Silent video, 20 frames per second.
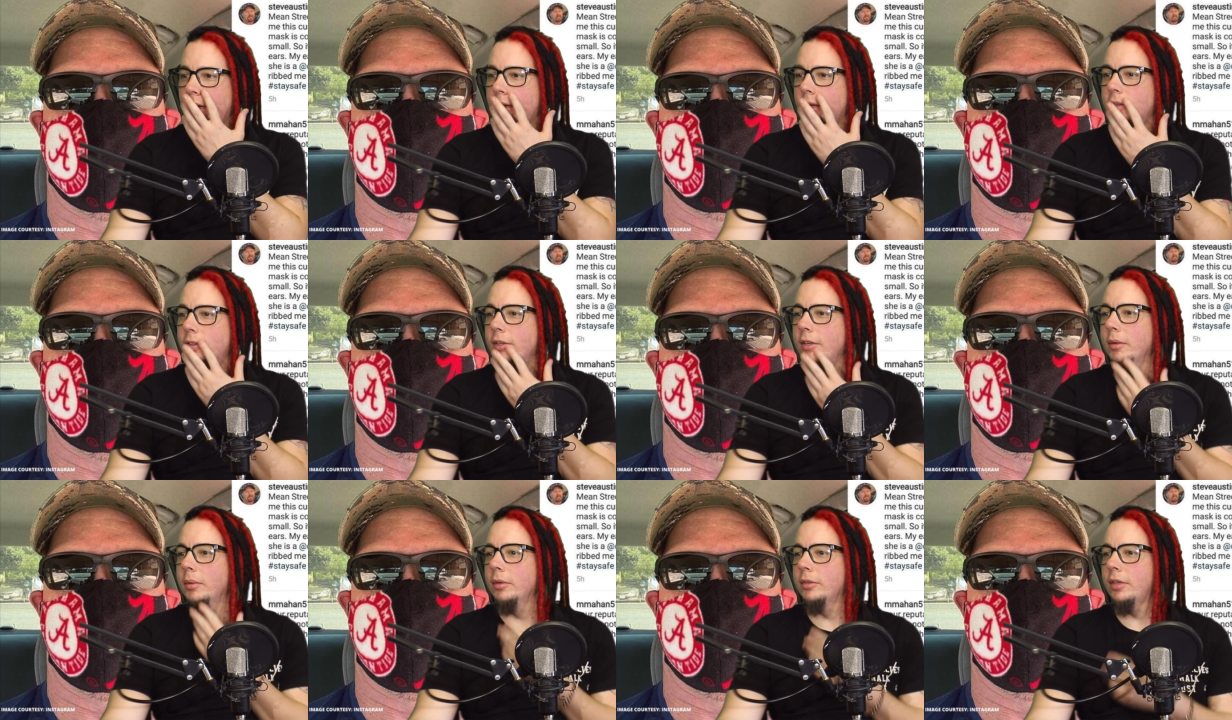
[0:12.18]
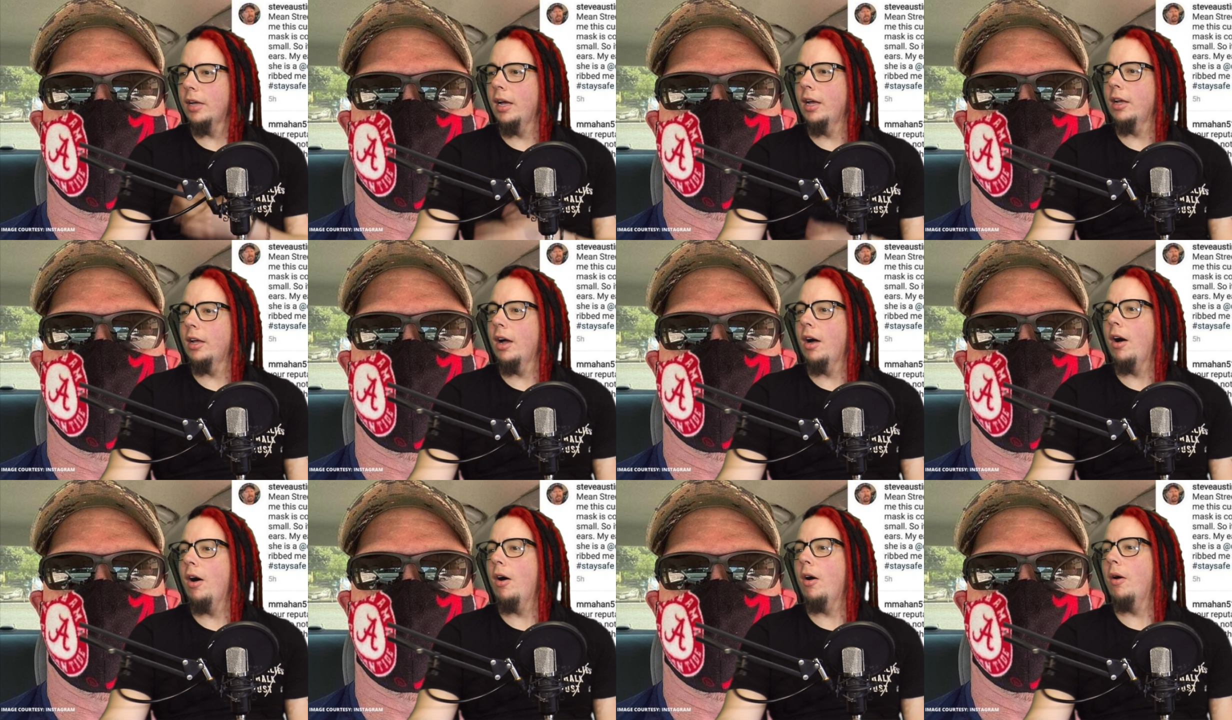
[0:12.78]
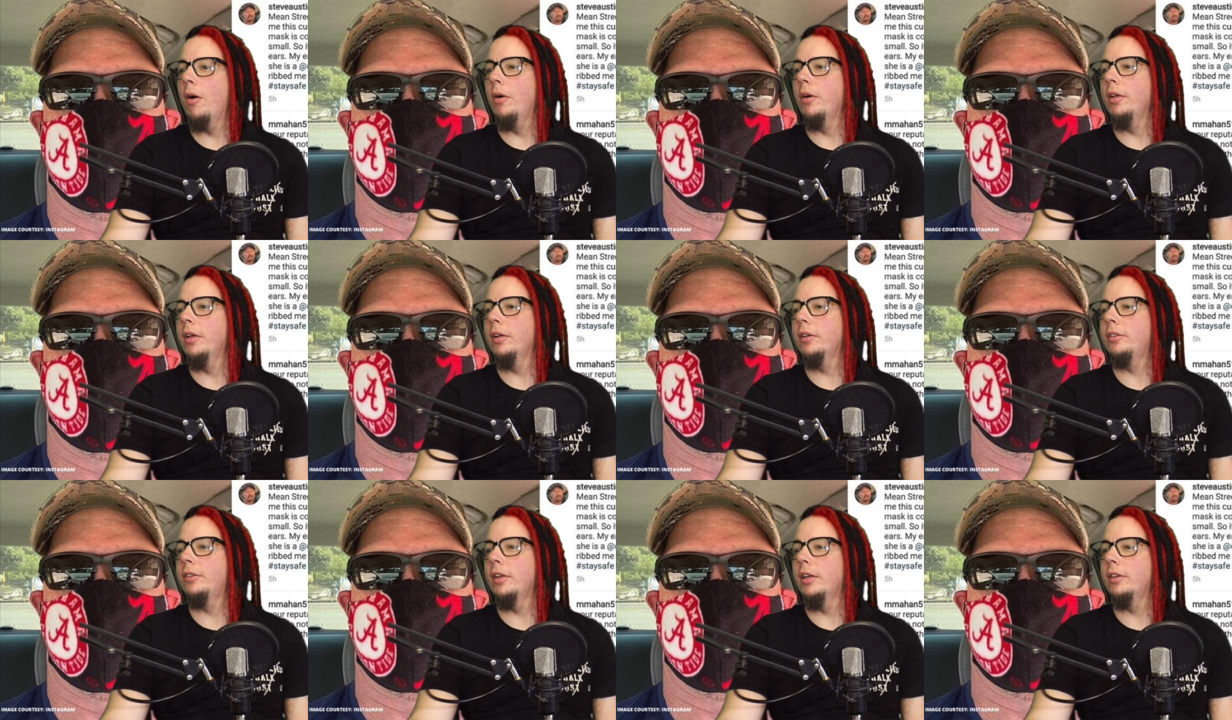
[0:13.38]
Speaker 1: And yeah, because like, Bofo was... Oh,
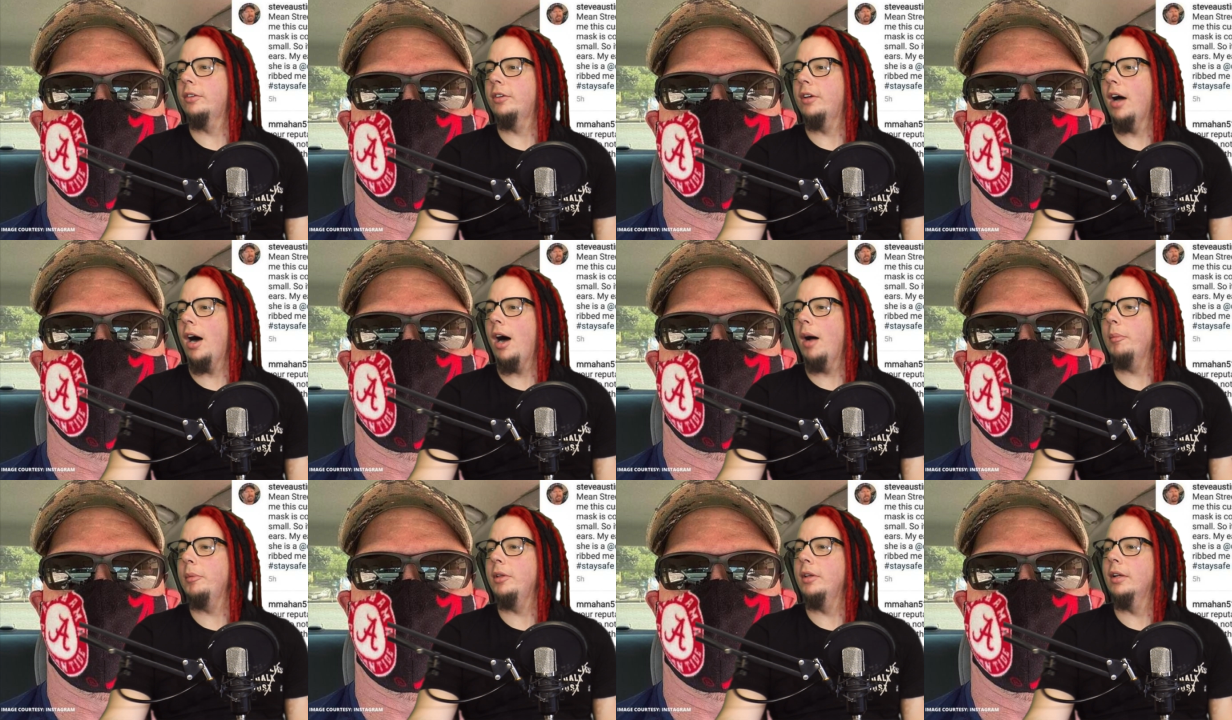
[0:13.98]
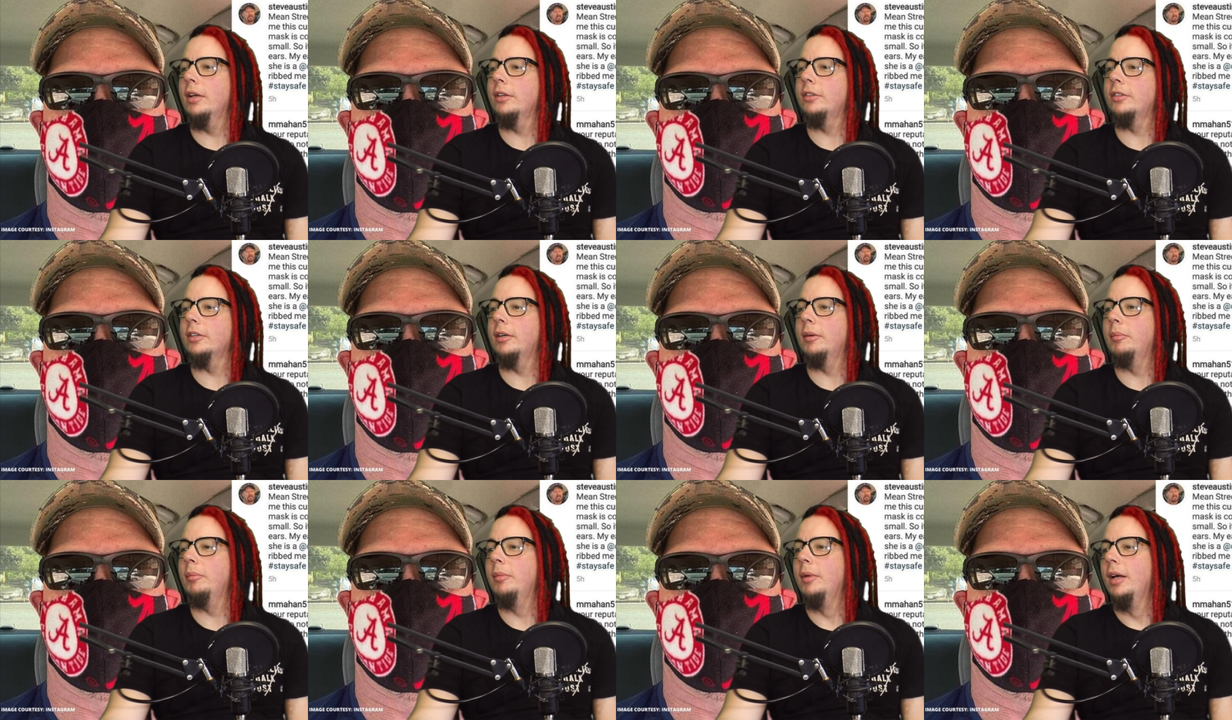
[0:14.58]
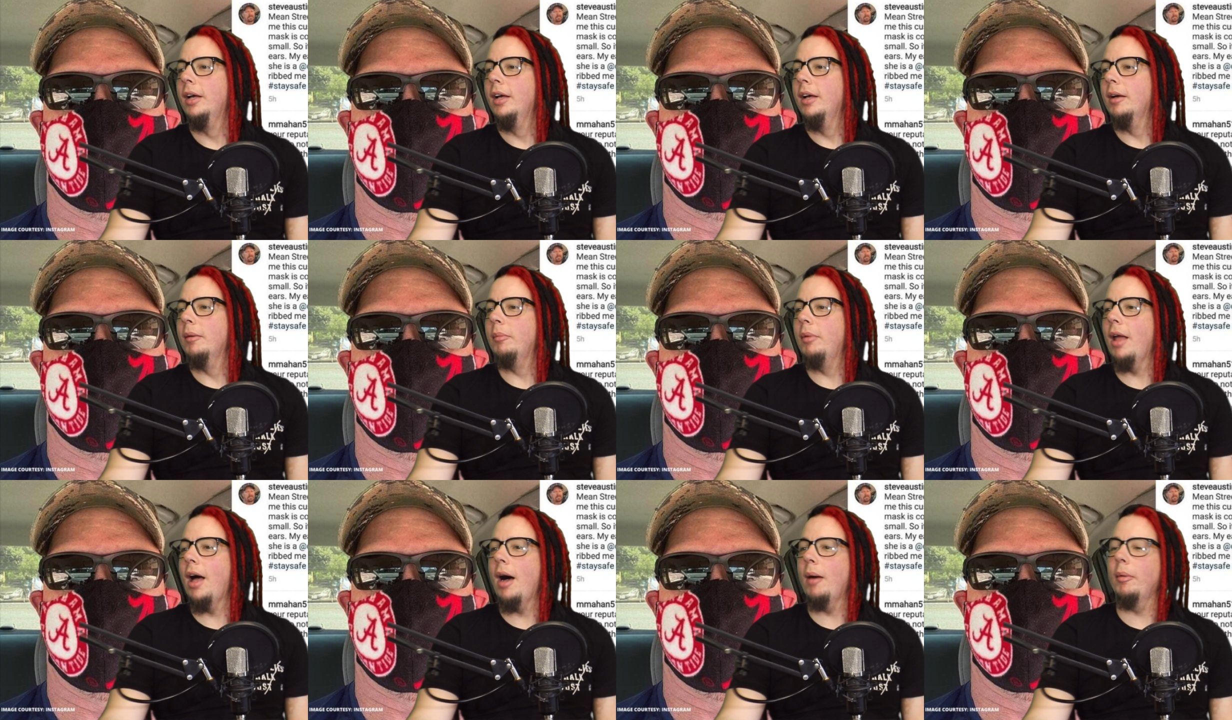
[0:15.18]
it's communism. You're supposed to, yeah.
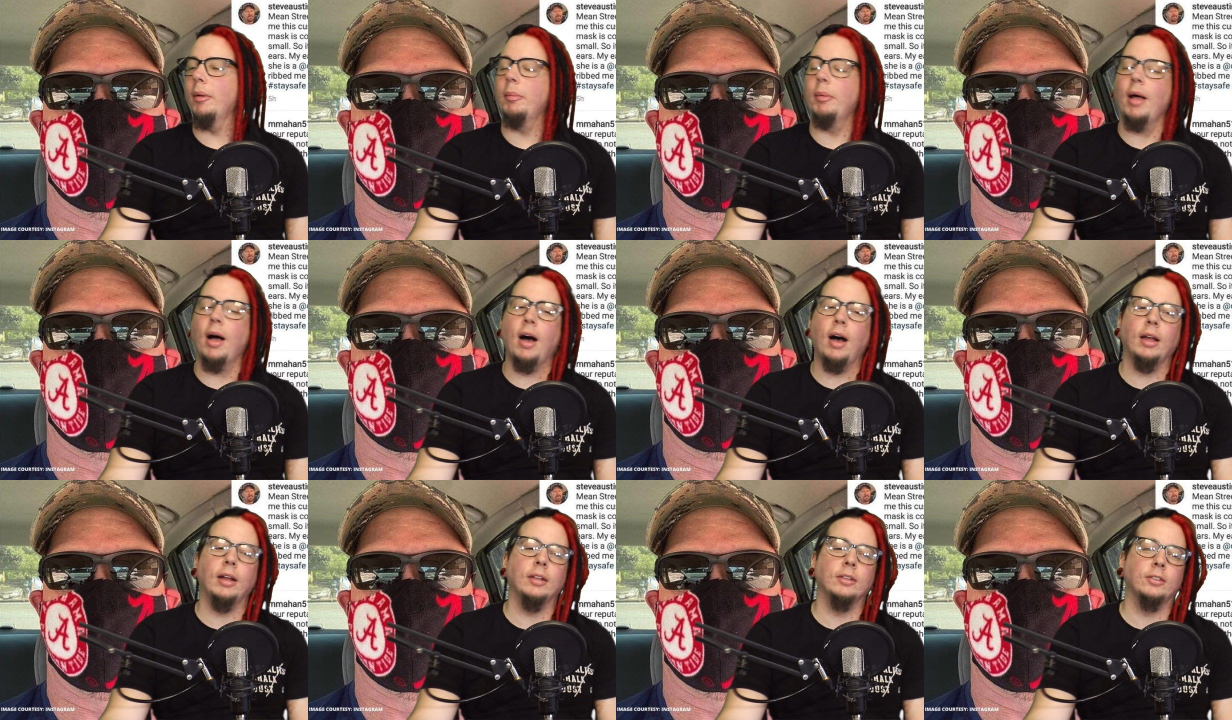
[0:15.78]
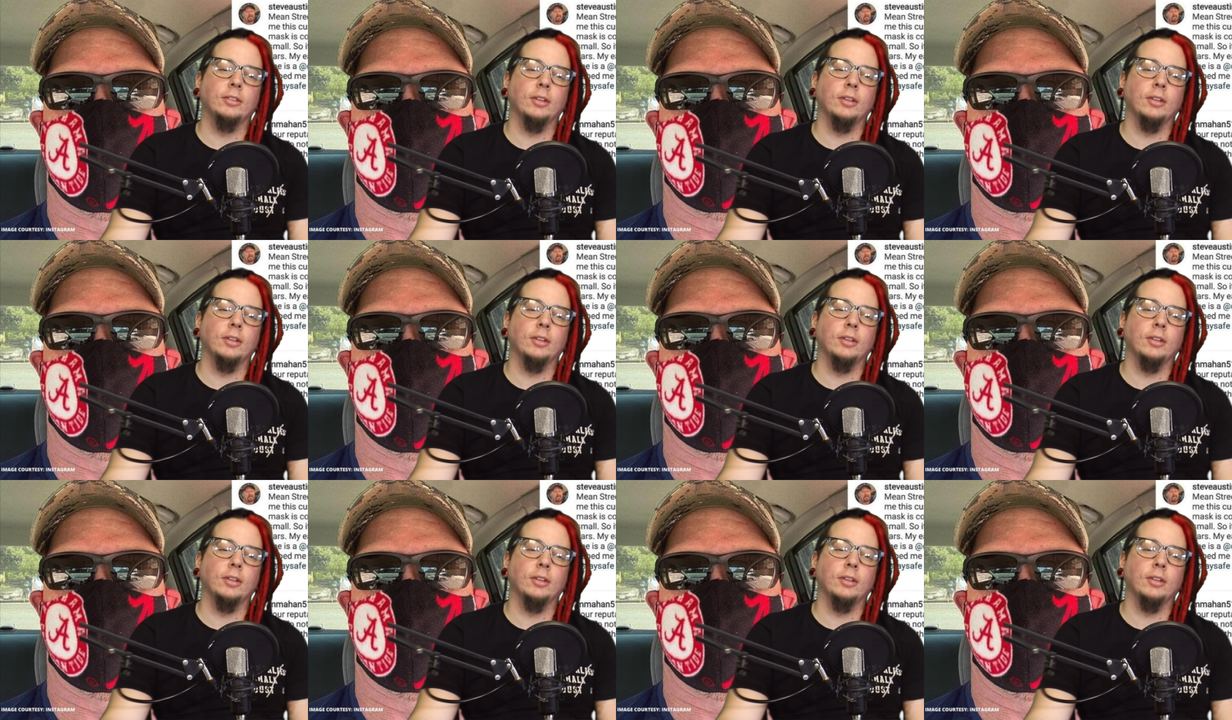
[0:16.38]
Blah, blah, blah. And then